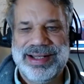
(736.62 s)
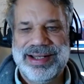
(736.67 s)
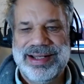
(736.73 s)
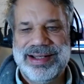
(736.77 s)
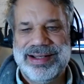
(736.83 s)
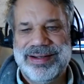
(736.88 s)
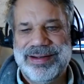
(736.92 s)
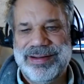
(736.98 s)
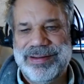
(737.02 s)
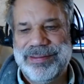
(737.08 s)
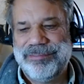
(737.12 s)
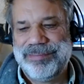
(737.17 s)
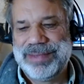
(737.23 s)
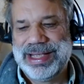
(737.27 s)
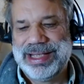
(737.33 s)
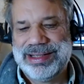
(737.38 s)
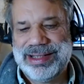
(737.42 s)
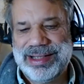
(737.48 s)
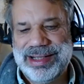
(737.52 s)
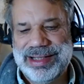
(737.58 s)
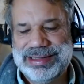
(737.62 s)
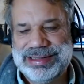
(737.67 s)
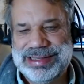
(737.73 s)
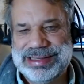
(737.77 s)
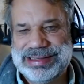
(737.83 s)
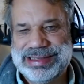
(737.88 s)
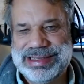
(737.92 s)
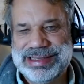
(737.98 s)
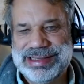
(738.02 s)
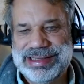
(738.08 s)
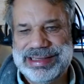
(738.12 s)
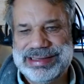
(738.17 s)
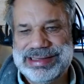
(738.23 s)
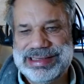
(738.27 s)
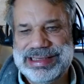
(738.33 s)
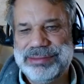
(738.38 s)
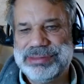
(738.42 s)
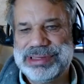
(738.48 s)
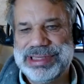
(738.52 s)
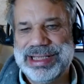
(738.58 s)
And it
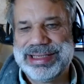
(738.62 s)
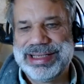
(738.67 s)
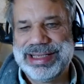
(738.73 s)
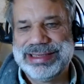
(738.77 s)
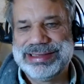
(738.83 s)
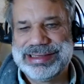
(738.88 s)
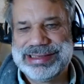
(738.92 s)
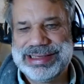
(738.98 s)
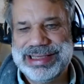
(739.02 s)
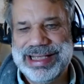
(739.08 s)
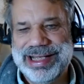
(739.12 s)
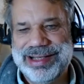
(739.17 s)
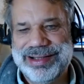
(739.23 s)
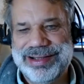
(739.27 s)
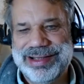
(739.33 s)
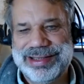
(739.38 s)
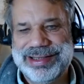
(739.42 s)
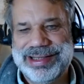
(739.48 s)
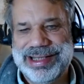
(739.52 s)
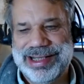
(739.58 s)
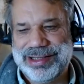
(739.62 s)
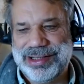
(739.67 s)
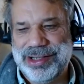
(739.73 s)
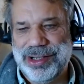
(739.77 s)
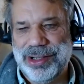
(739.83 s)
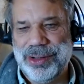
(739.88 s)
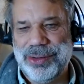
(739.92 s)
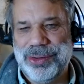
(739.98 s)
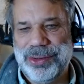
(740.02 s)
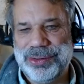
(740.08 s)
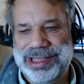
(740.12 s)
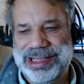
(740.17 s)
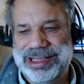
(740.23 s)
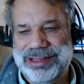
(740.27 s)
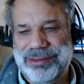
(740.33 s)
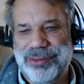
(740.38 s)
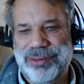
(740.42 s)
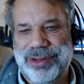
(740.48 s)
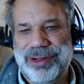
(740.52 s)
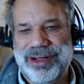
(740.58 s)
seems like they just can't let that go. That
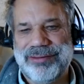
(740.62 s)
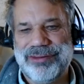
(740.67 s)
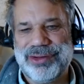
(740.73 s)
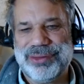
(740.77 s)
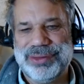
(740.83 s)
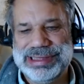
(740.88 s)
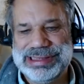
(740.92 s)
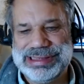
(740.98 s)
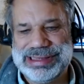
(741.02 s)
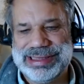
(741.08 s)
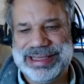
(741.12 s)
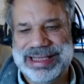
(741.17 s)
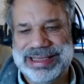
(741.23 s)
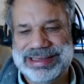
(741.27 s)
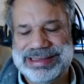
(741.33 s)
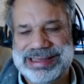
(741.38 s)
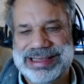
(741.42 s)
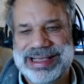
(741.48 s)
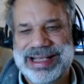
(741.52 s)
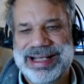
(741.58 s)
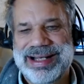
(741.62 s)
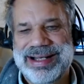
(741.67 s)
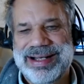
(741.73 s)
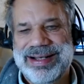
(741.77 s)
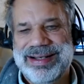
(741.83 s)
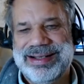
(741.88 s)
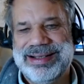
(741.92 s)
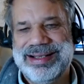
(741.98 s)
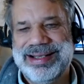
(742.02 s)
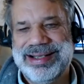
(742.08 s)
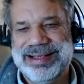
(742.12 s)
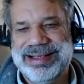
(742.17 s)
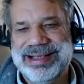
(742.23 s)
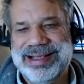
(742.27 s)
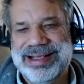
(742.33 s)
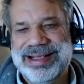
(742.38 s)
for whatever reason, that's they